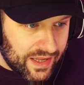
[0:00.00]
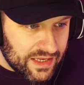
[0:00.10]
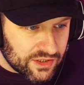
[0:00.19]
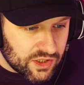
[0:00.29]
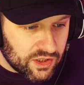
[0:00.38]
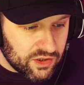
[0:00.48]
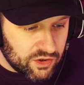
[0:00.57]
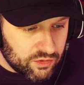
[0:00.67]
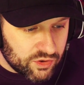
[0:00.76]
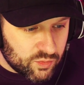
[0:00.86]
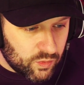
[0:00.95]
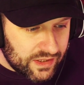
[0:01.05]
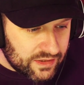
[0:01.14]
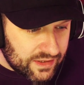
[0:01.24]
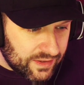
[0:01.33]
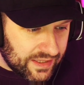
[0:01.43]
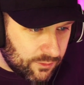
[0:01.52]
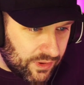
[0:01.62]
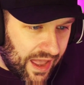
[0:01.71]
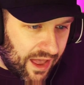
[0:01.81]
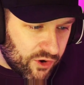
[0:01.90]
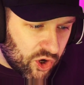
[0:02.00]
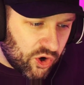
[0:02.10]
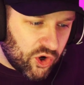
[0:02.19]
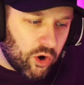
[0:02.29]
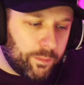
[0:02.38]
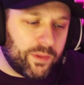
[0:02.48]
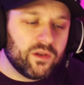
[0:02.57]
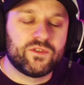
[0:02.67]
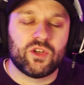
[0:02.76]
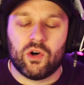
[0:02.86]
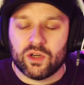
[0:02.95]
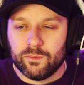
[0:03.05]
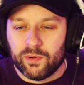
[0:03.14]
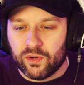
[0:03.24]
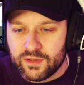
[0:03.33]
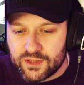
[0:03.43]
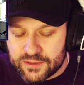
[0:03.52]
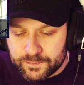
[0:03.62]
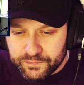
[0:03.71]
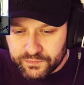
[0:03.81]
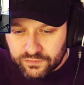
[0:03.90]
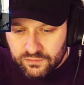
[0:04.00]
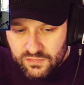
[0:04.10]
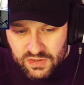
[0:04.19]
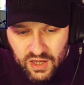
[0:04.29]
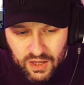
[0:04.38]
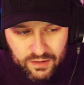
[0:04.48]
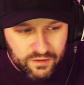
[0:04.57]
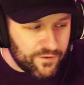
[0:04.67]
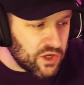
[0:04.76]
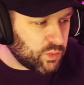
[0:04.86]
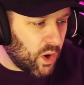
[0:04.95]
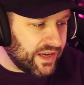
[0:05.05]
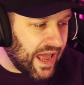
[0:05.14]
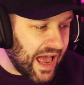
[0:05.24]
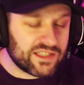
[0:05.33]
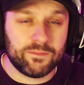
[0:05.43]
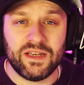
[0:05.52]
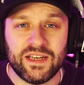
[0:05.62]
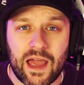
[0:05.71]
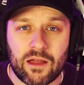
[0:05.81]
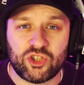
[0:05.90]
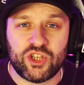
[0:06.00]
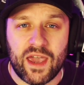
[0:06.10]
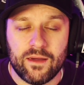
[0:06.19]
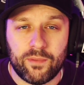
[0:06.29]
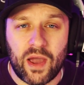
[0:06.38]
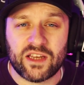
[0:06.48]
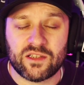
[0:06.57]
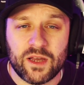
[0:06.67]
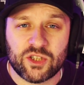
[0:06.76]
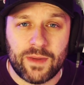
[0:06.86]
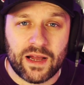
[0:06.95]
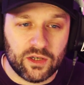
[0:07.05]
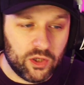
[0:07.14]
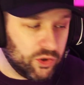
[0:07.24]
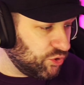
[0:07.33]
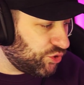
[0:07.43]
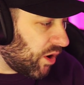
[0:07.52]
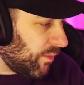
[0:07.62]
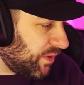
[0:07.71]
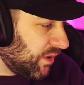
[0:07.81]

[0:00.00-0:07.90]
into the news, we have a couple of talking points. The first one hasn't been announced yet, but loot drop.